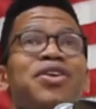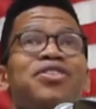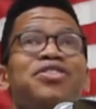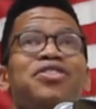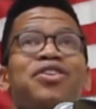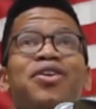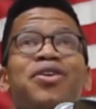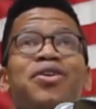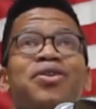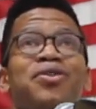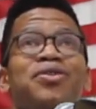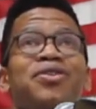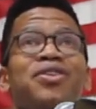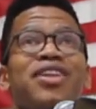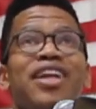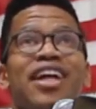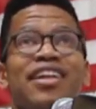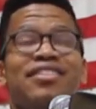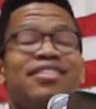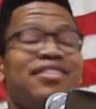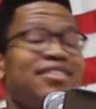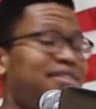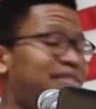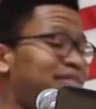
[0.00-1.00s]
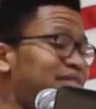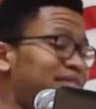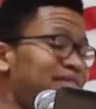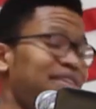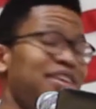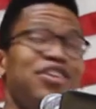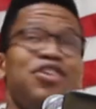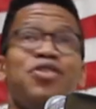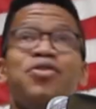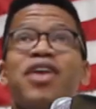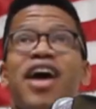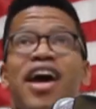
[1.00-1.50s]
so let's
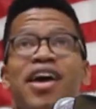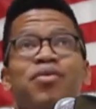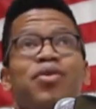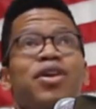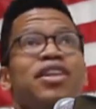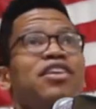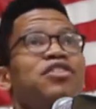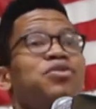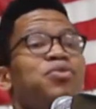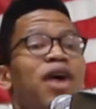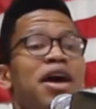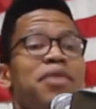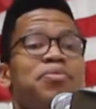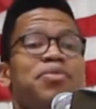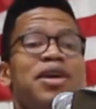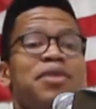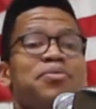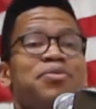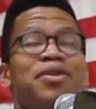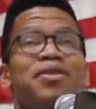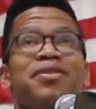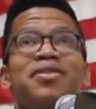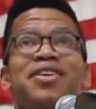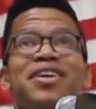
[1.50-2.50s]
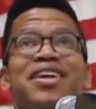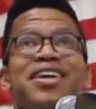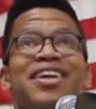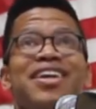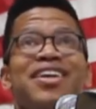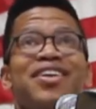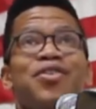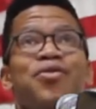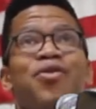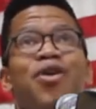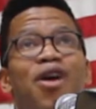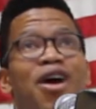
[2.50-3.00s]
unite with these white people
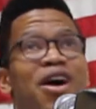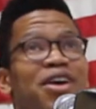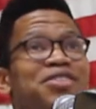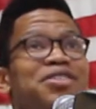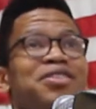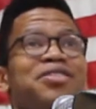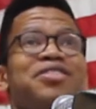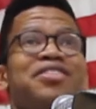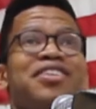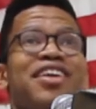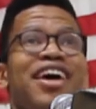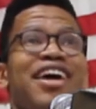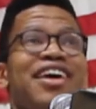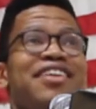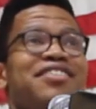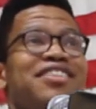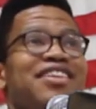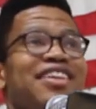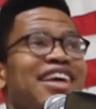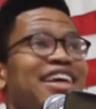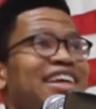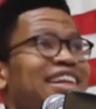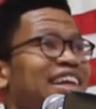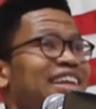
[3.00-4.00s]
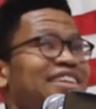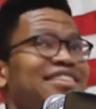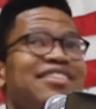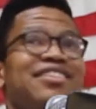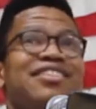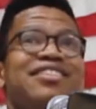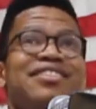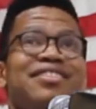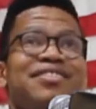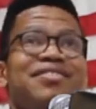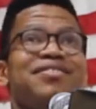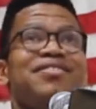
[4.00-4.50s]
who are also slaves, and
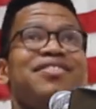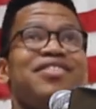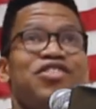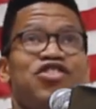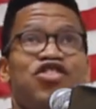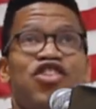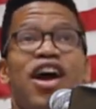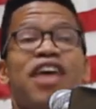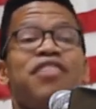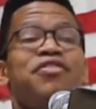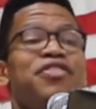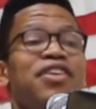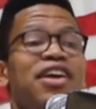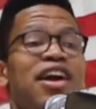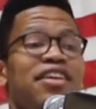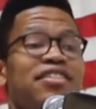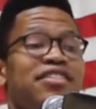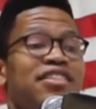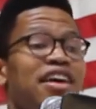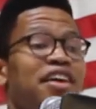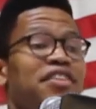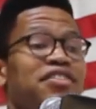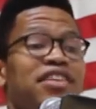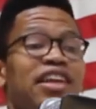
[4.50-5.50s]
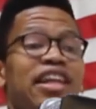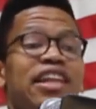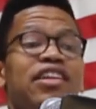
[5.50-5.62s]
let's try and free ourselves.